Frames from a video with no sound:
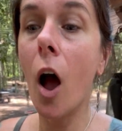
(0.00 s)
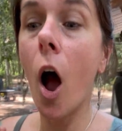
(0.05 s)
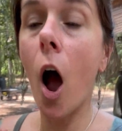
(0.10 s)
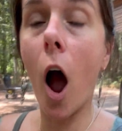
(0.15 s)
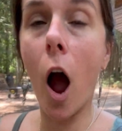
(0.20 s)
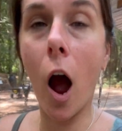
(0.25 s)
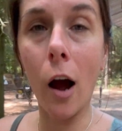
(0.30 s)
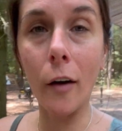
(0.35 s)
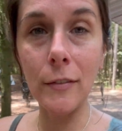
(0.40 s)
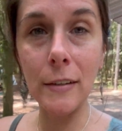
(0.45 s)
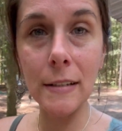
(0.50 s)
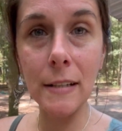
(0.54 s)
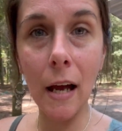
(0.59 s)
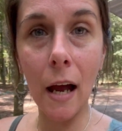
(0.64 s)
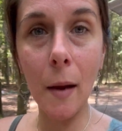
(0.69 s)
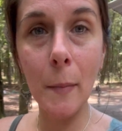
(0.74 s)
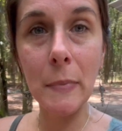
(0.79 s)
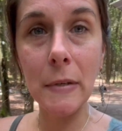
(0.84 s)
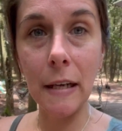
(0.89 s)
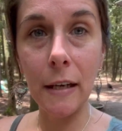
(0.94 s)

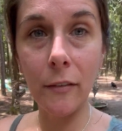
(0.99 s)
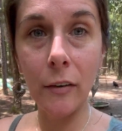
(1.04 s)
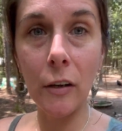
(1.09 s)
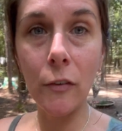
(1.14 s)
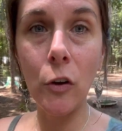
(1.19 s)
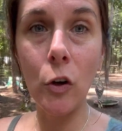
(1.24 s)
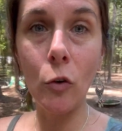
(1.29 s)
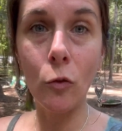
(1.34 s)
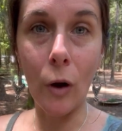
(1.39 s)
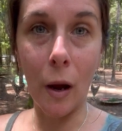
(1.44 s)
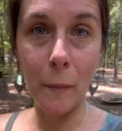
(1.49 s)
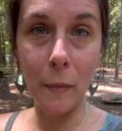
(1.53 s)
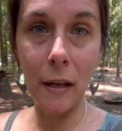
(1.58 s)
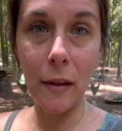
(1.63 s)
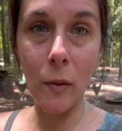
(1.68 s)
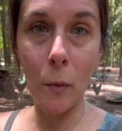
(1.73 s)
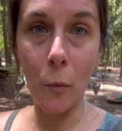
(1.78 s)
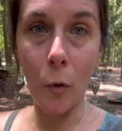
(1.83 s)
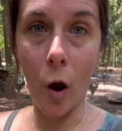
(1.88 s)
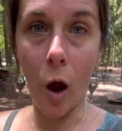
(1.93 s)
oftentimes even if you remedy
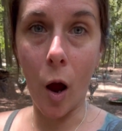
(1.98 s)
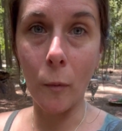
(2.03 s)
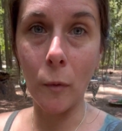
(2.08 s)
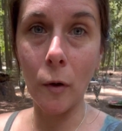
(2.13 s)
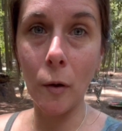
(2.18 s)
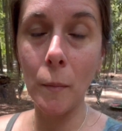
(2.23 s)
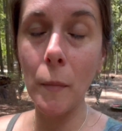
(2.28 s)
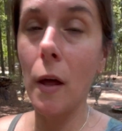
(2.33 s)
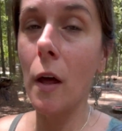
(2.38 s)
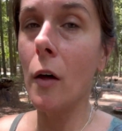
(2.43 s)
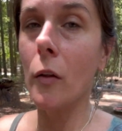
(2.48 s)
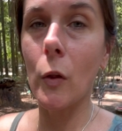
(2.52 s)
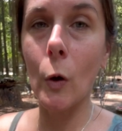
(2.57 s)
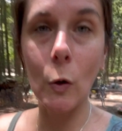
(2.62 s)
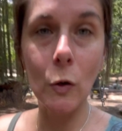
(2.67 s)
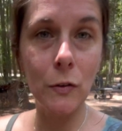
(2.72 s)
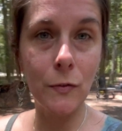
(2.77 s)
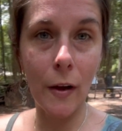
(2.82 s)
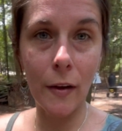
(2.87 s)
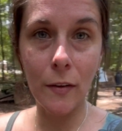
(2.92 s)
the problem,
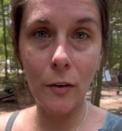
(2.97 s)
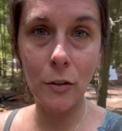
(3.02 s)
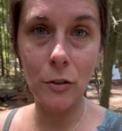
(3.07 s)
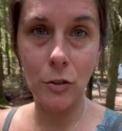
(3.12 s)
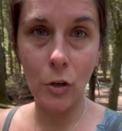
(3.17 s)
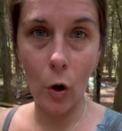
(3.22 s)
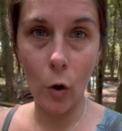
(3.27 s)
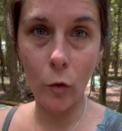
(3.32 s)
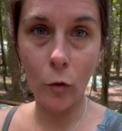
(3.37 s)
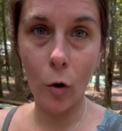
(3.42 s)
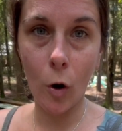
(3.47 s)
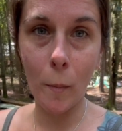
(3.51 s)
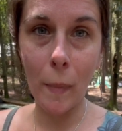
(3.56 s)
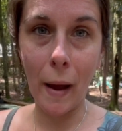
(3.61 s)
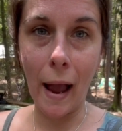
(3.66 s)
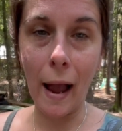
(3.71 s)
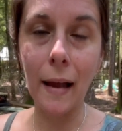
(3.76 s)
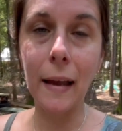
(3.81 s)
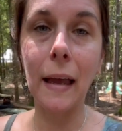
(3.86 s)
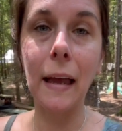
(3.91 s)
those feathers don't grow
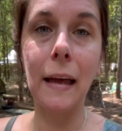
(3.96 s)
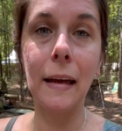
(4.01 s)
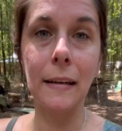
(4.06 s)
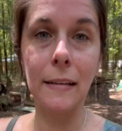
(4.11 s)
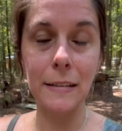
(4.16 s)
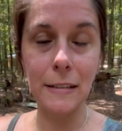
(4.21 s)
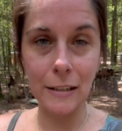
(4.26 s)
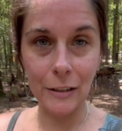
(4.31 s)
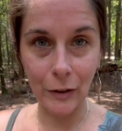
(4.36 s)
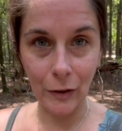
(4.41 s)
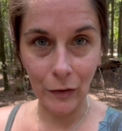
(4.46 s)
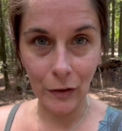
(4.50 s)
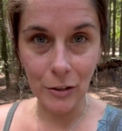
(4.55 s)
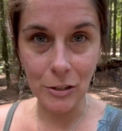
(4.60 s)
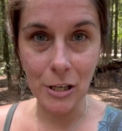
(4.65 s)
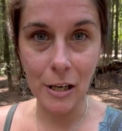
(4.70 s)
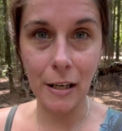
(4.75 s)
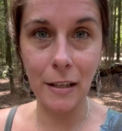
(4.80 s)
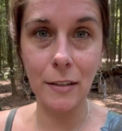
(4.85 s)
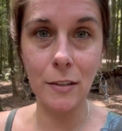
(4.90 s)
back until the
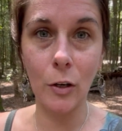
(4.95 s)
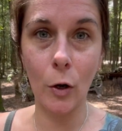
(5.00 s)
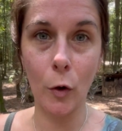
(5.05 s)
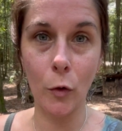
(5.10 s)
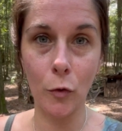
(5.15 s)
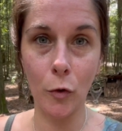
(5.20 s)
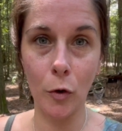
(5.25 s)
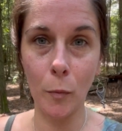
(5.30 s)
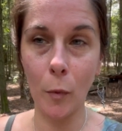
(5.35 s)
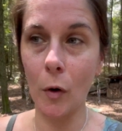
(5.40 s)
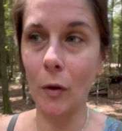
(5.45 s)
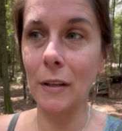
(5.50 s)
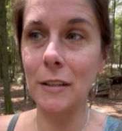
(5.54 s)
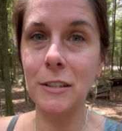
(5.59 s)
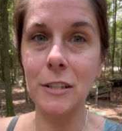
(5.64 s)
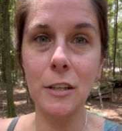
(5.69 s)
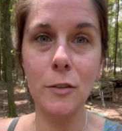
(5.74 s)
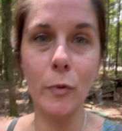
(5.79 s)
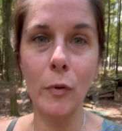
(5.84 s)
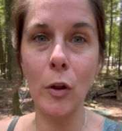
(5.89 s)
chickens go through molt. It's
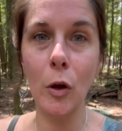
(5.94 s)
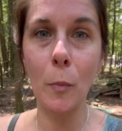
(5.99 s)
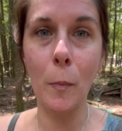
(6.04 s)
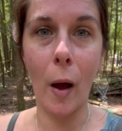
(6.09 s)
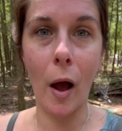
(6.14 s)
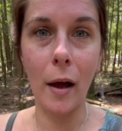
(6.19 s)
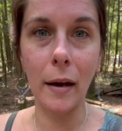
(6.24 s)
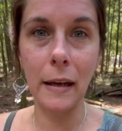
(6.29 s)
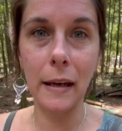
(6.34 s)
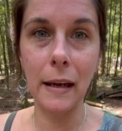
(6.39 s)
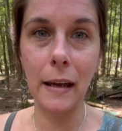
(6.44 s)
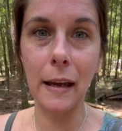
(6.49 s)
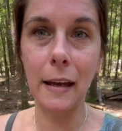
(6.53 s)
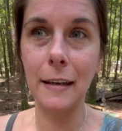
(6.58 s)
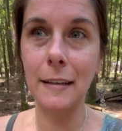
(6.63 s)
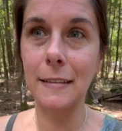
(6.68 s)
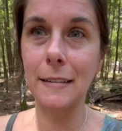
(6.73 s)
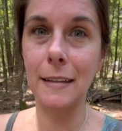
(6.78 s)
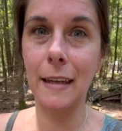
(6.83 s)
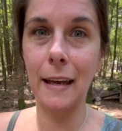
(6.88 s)
just when their body
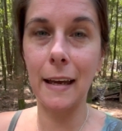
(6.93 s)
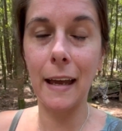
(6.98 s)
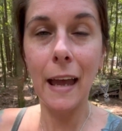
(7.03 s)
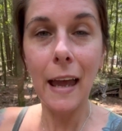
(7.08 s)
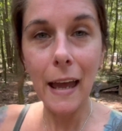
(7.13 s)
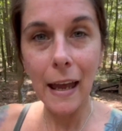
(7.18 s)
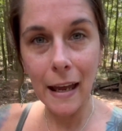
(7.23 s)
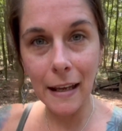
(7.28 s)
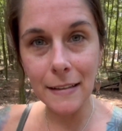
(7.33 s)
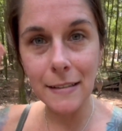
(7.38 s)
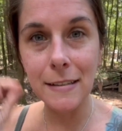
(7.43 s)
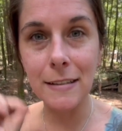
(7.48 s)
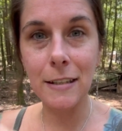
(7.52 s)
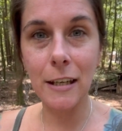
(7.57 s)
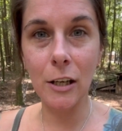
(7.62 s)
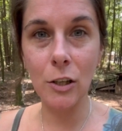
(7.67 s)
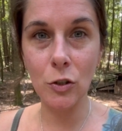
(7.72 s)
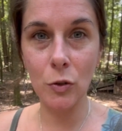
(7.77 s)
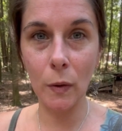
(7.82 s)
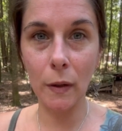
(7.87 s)
is like
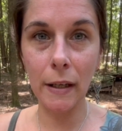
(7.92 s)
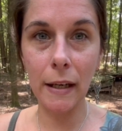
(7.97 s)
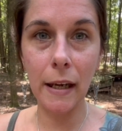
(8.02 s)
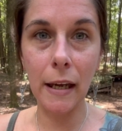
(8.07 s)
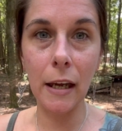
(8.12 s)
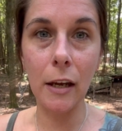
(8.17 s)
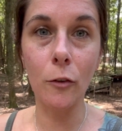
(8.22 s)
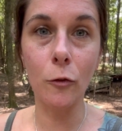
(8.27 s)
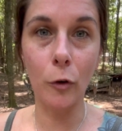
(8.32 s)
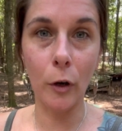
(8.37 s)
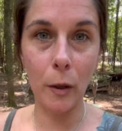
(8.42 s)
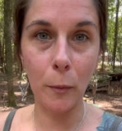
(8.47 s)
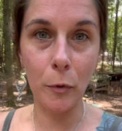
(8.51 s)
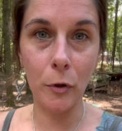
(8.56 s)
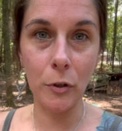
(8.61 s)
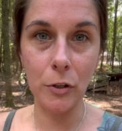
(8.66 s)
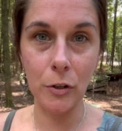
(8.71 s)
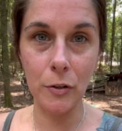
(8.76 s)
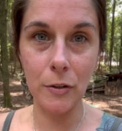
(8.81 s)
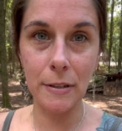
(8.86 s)
instinctually
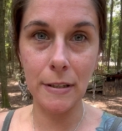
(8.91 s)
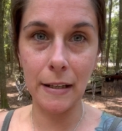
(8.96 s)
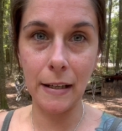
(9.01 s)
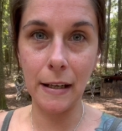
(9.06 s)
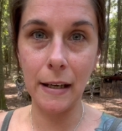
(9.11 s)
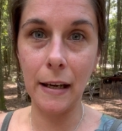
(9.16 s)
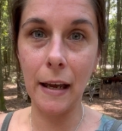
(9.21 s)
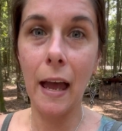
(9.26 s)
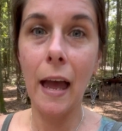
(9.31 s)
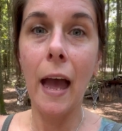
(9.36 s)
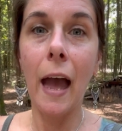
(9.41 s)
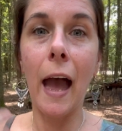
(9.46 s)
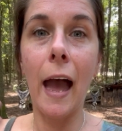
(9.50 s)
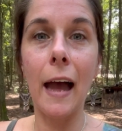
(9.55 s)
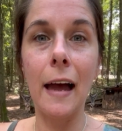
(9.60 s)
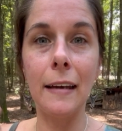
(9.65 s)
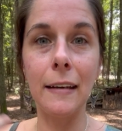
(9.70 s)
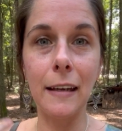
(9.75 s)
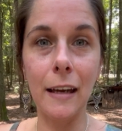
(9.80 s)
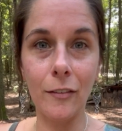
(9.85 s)
reproducing
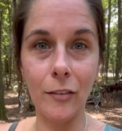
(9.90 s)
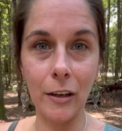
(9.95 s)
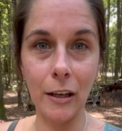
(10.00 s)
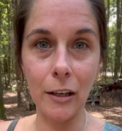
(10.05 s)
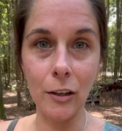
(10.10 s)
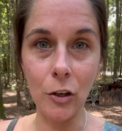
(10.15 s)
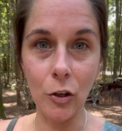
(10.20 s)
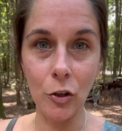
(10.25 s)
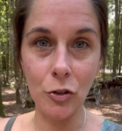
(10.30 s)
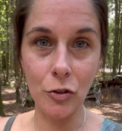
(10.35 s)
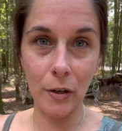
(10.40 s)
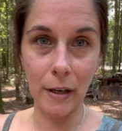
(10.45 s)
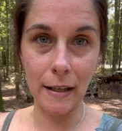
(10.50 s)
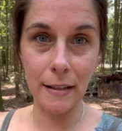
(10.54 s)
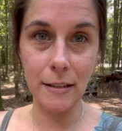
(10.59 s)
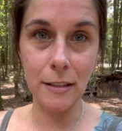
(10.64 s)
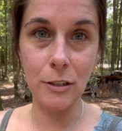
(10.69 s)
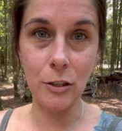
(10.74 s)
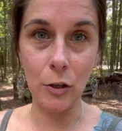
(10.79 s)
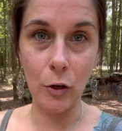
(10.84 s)
and giving
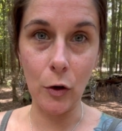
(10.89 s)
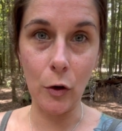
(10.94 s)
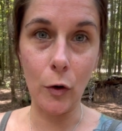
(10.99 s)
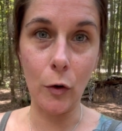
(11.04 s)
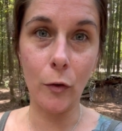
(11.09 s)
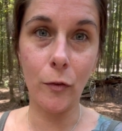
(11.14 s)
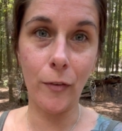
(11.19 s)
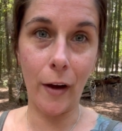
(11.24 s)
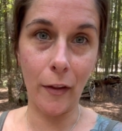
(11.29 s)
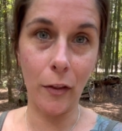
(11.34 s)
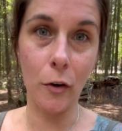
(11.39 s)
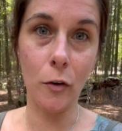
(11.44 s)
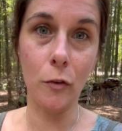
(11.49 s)
nutrients to feather